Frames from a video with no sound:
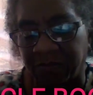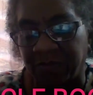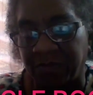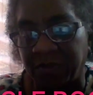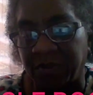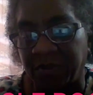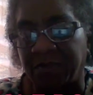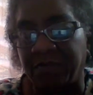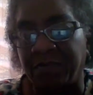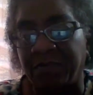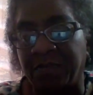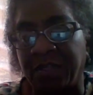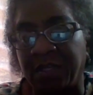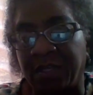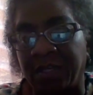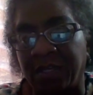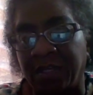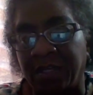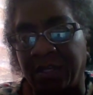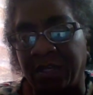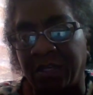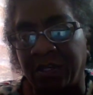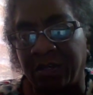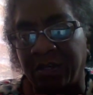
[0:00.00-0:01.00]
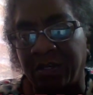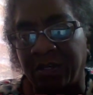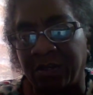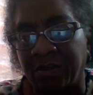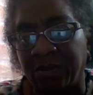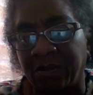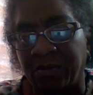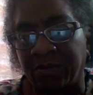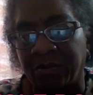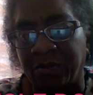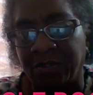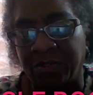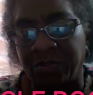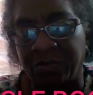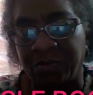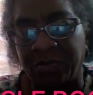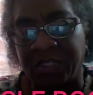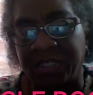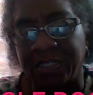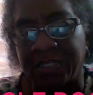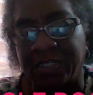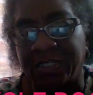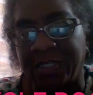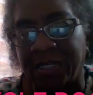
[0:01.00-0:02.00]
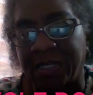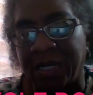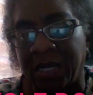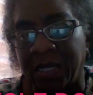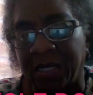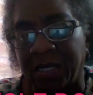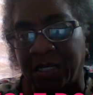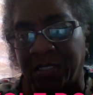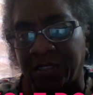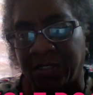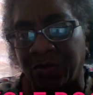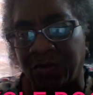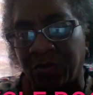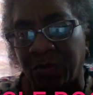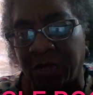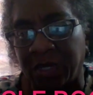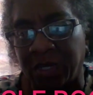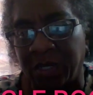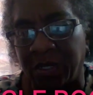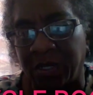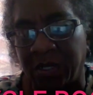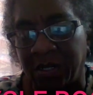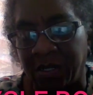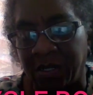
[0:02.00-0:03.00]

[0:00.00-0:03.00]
if they would do this tag as well.